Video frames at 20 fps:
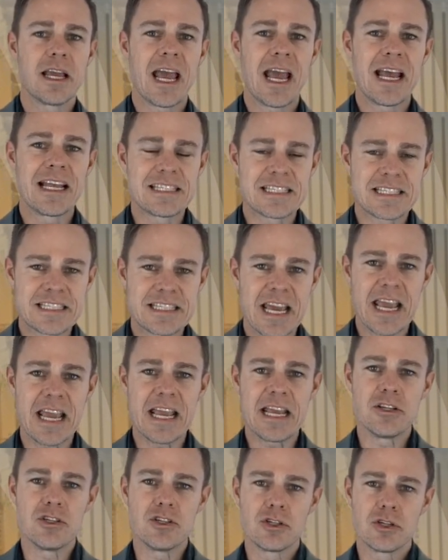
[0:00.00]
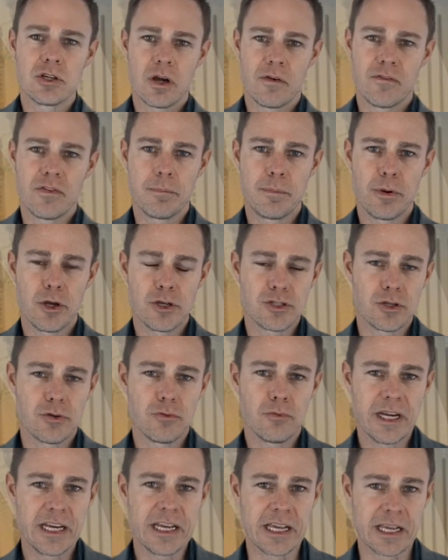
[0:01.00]
and stage of the person
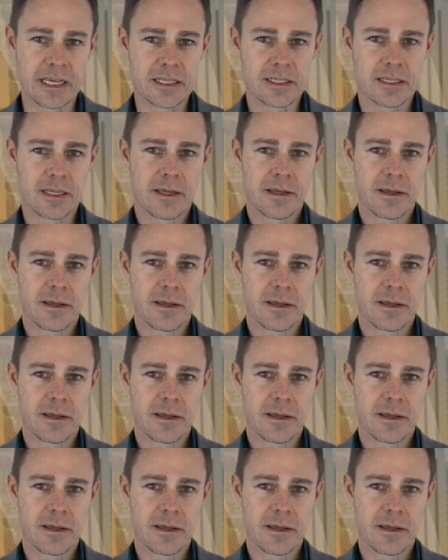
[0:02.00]
reading it.